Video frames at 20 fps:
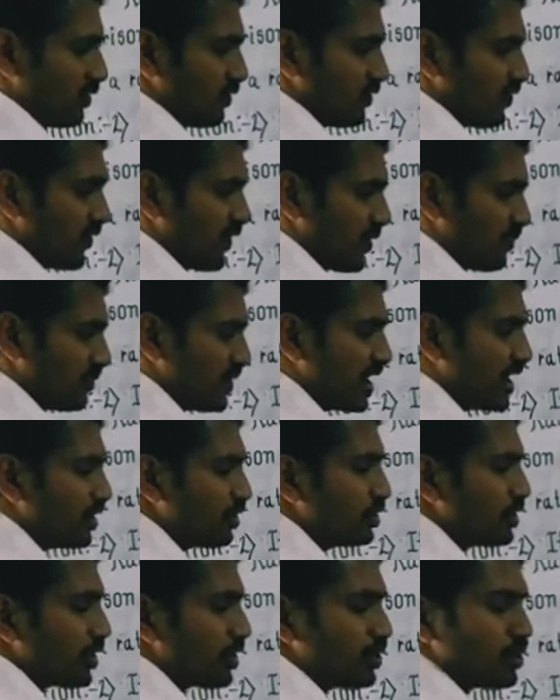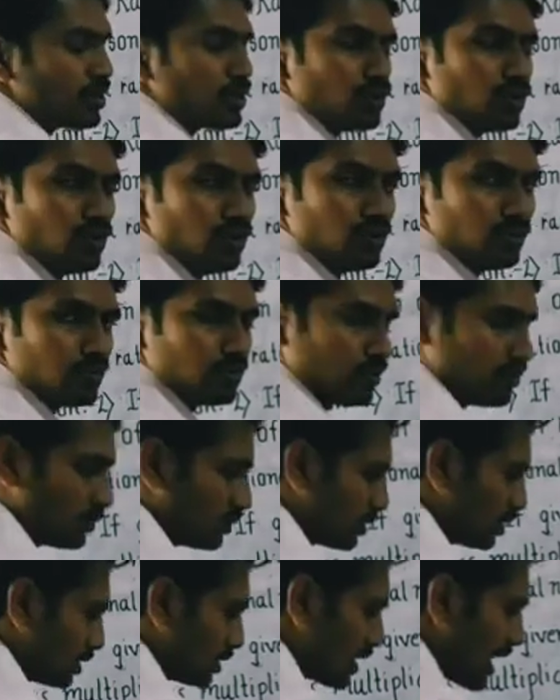15 into negative 2,
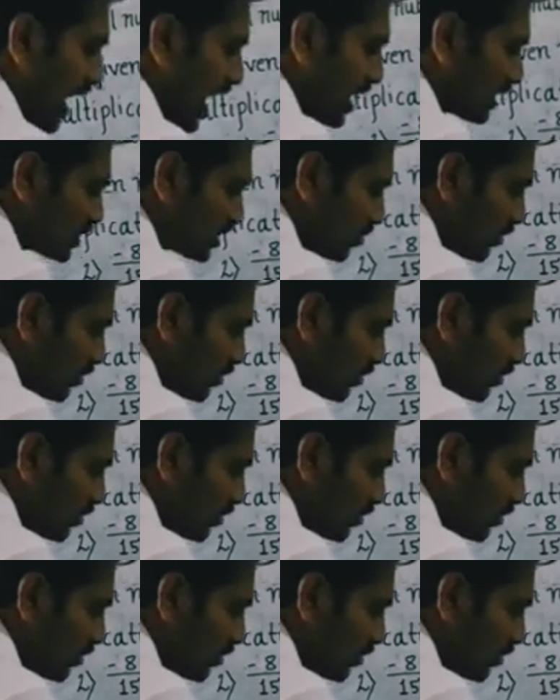the answer